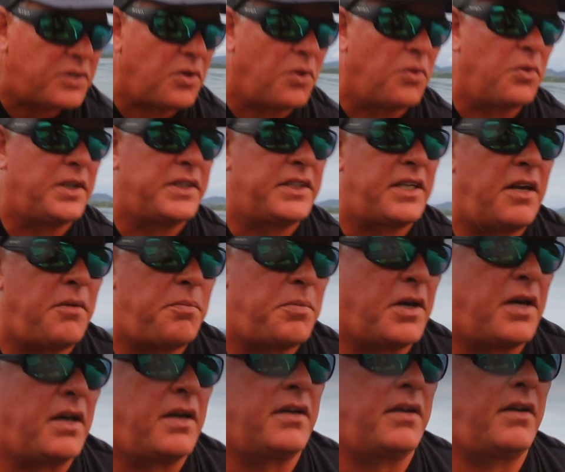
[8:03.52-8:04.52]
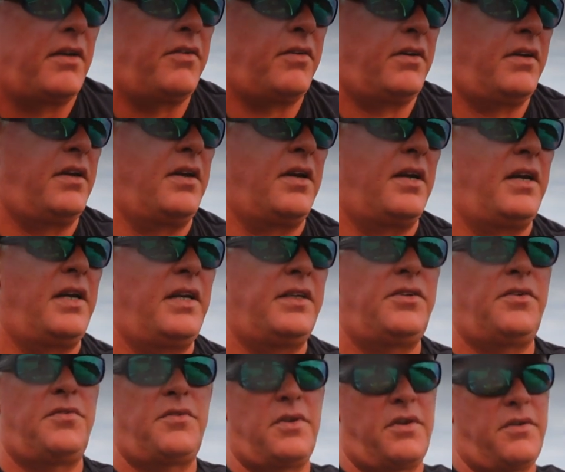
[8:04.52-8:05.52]
to always keep a, you know,
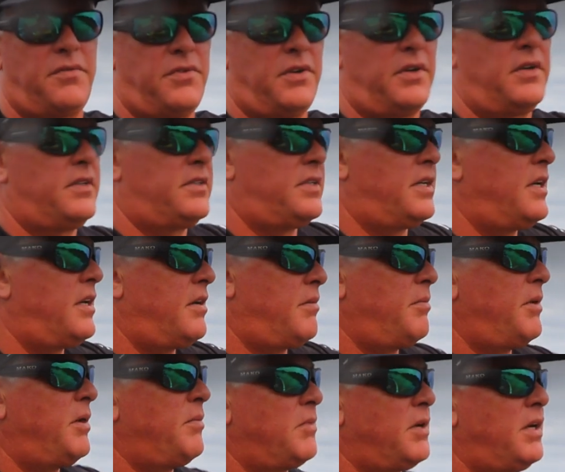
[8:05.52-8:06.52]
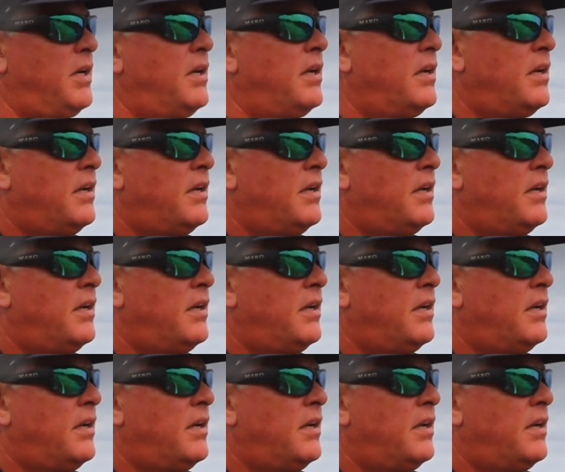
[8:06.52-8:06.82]
unless you've got a photogenic memory,